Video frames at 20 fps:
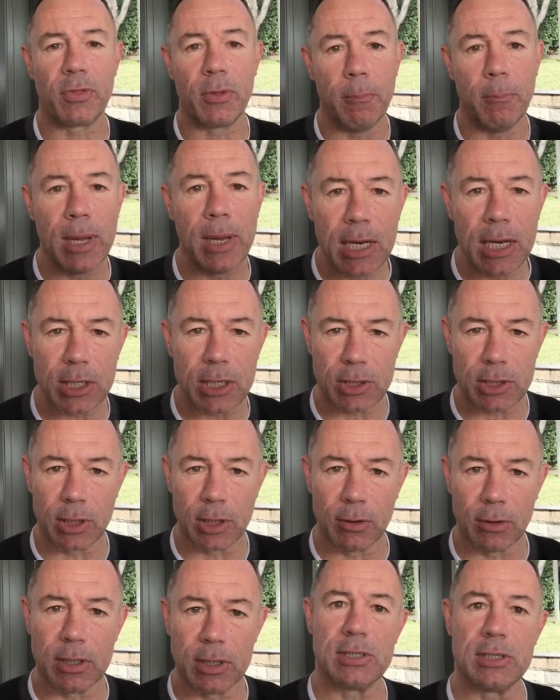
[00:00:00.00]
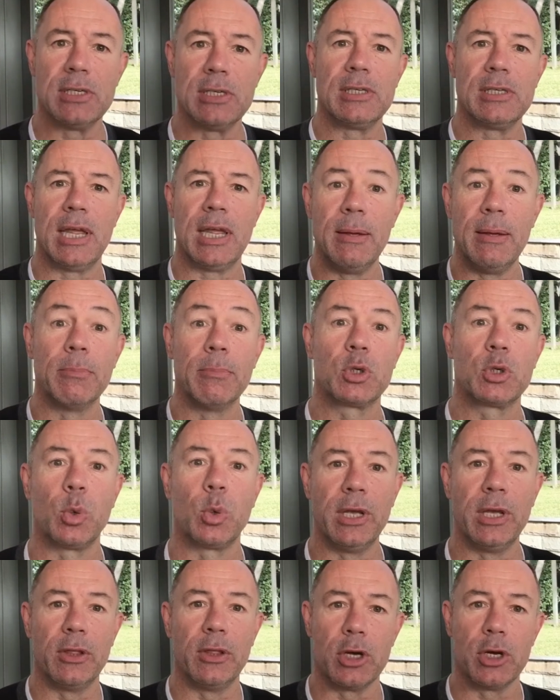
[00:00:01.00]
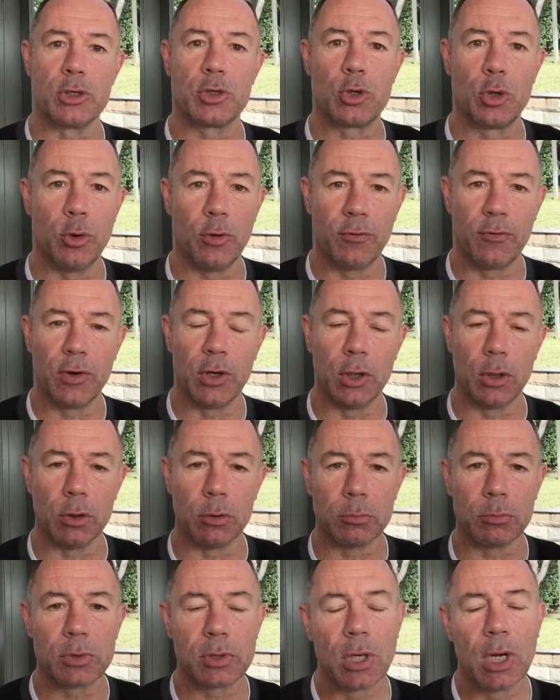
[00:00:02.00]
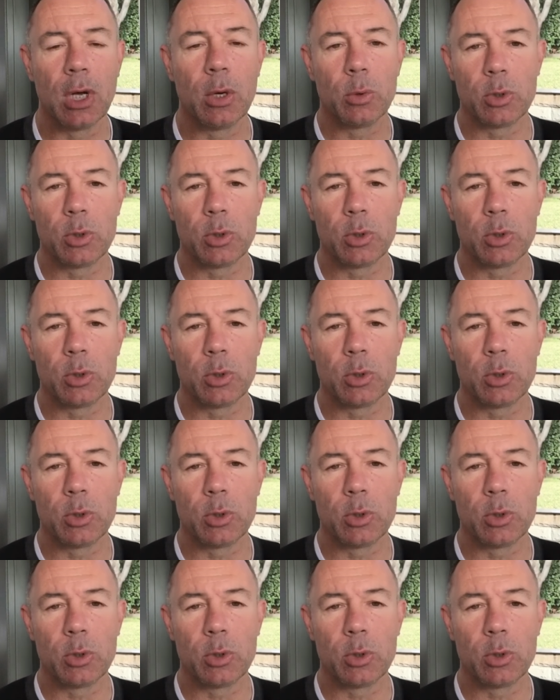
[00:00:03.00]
the miniseries is in between those two films,